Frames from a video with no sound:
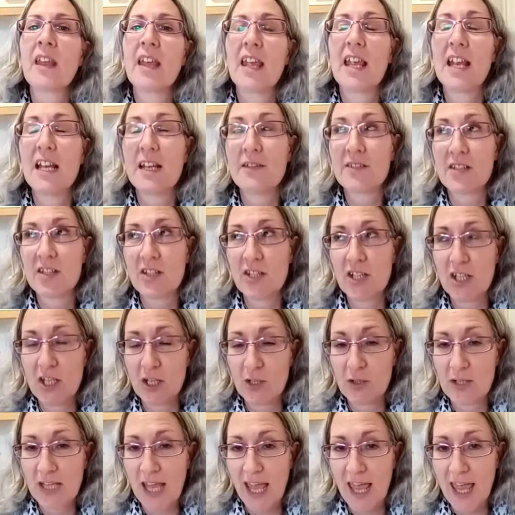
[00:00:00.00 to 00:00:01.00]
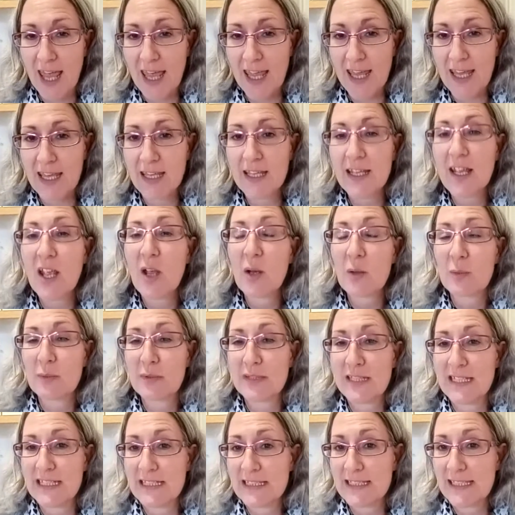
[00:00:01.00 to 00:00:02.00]
He lives in the UK
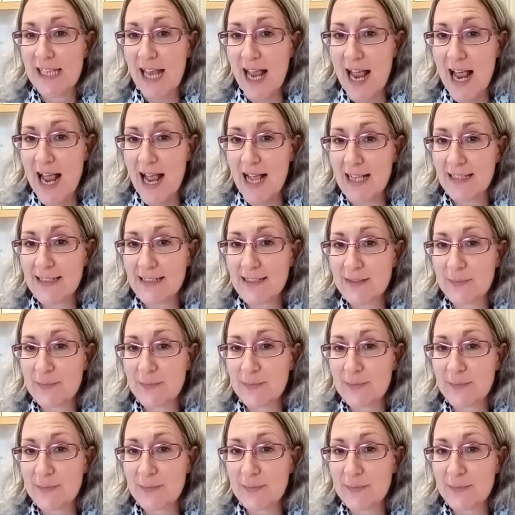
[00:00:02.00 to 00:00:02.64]
with his dad.